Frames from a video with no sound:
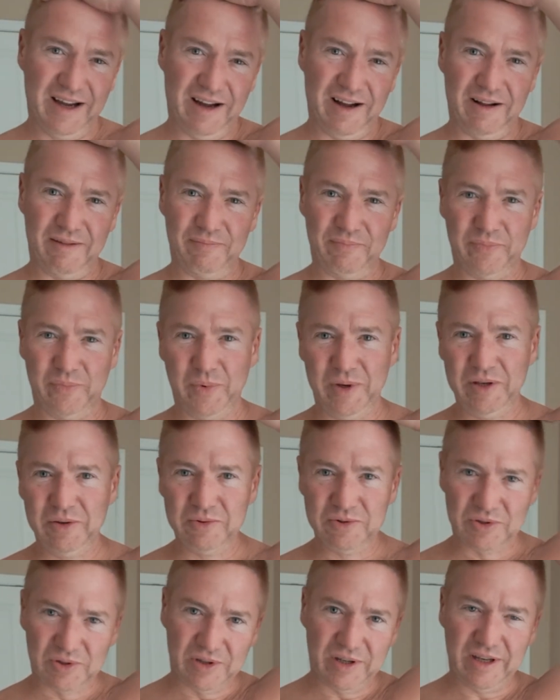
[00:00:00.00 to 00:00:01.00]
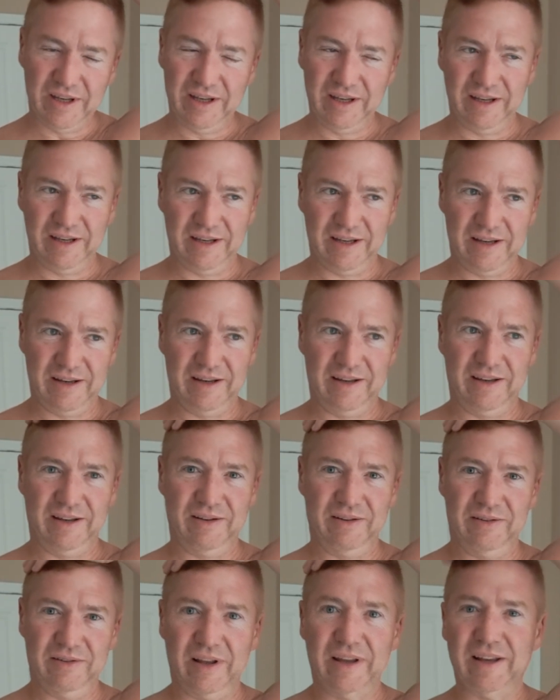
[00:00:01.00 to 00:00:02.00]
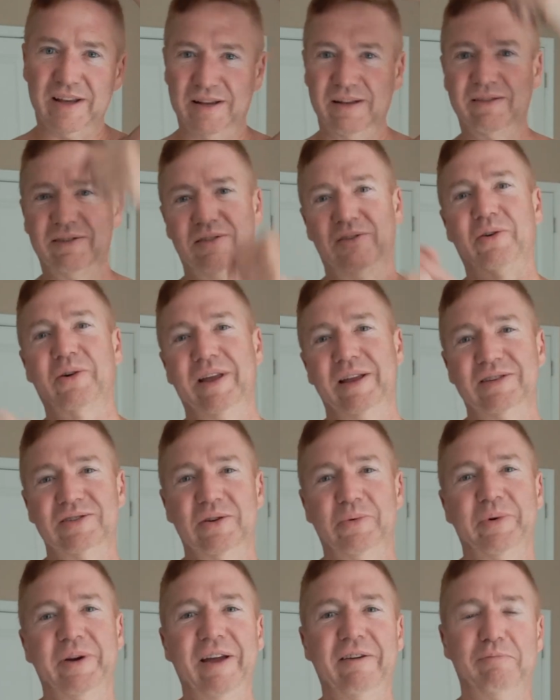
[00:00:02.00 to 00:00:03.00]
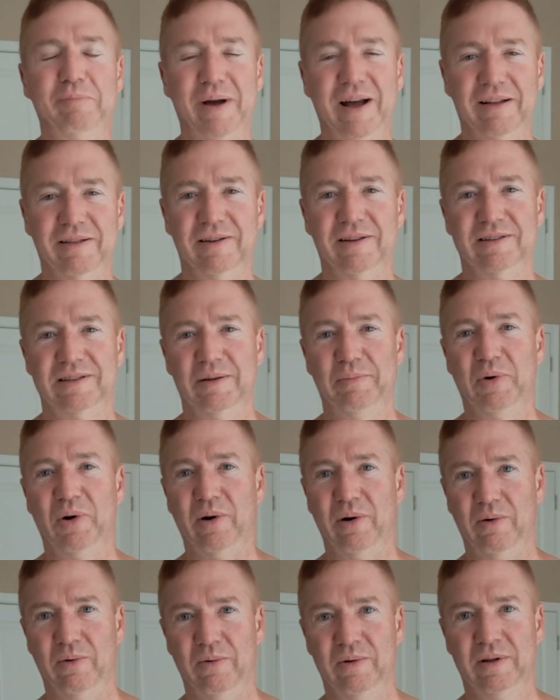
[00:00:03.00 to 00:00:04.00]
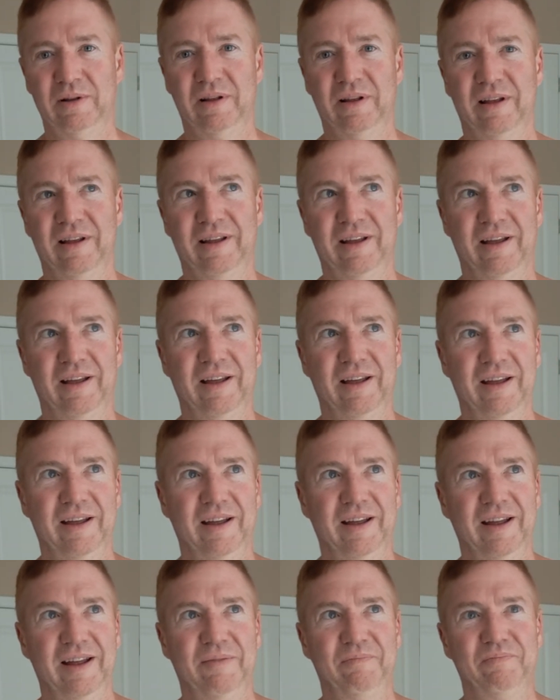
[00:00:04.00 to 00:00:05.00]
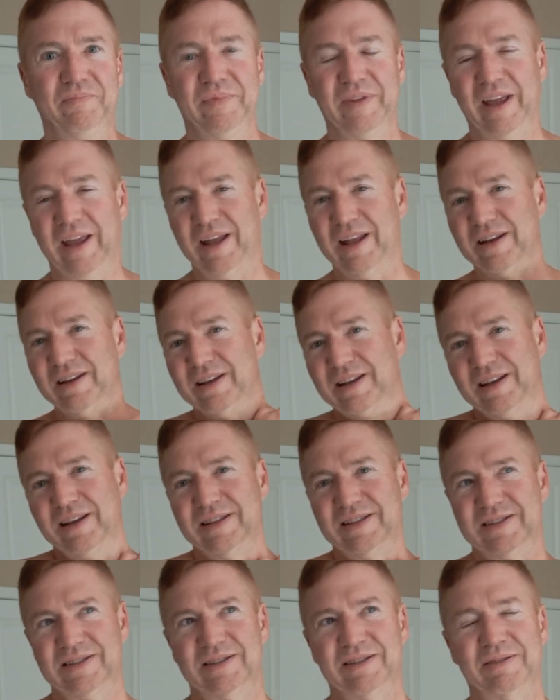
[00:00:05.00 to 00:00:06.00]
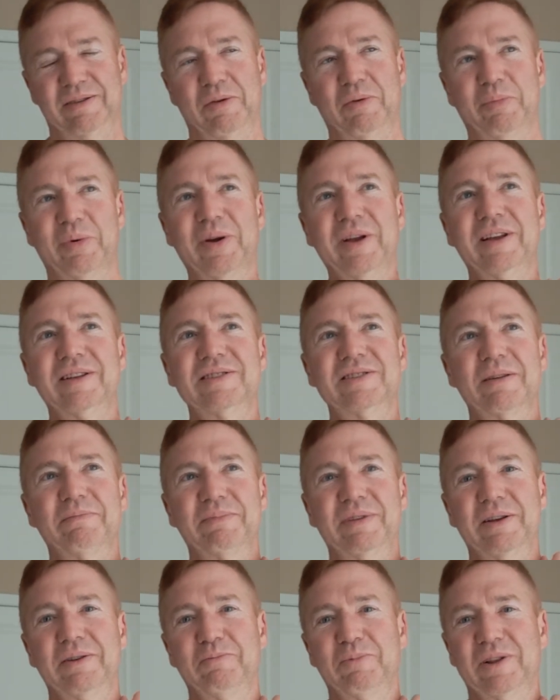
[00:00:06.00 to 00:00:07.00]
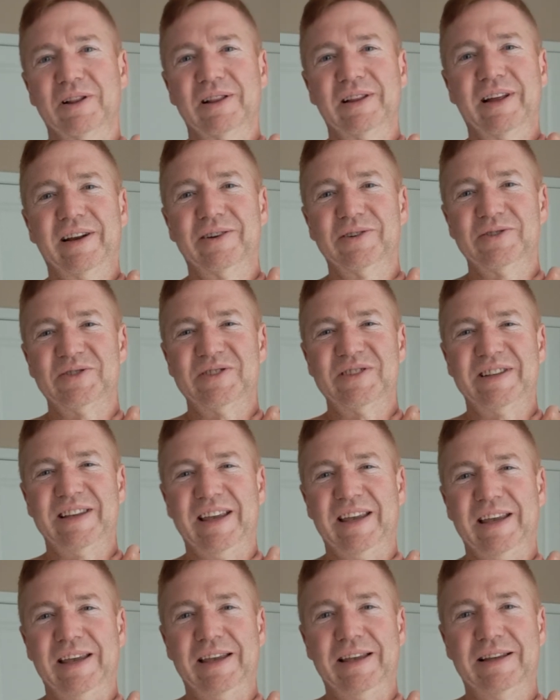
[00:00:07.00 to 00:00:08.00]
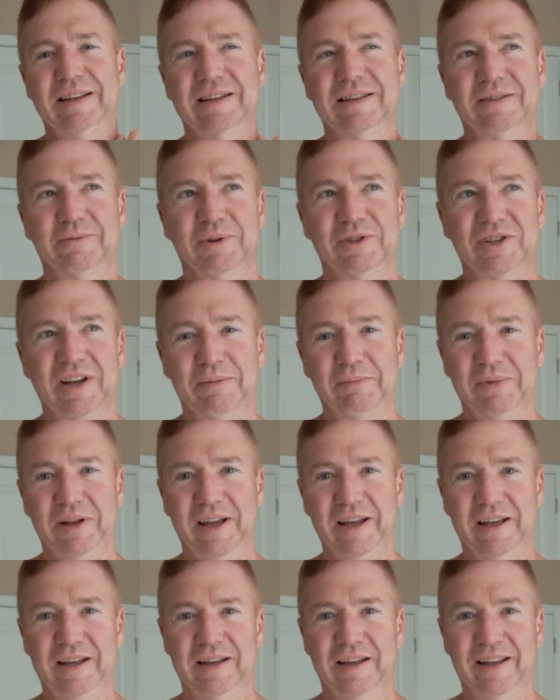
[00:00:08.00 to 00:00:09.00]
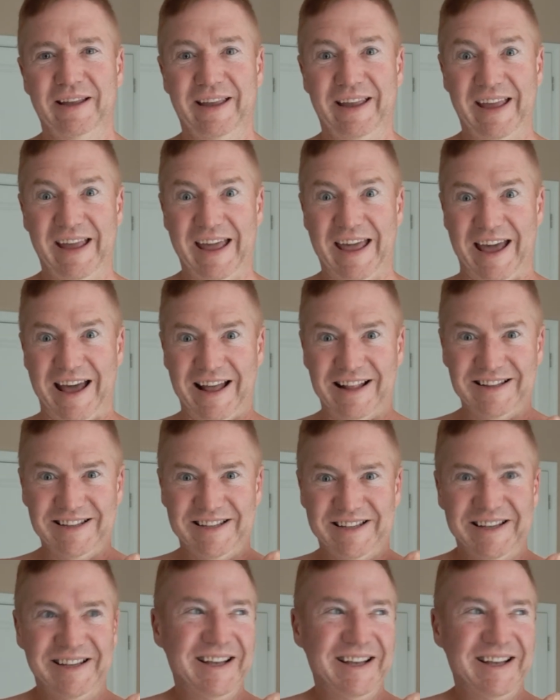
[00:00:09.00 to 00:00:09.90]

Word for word: Um, we usually like, okay, so we have potluck tomorrow. And it's bring something with a letter C, which I'm like, cat?